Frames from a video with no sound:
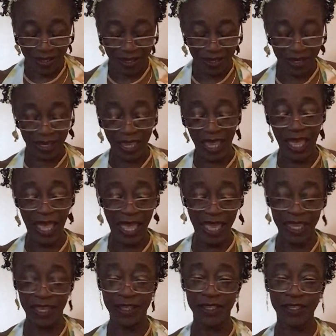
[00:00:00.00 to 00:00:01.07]

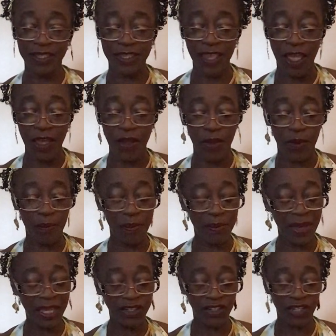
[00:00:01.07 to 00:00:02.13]
Okay, so
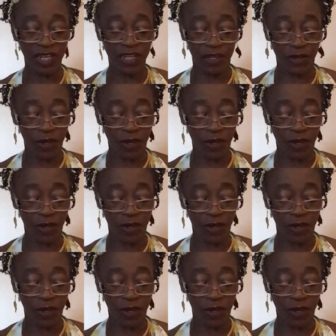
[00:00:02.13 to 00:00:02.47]
Magic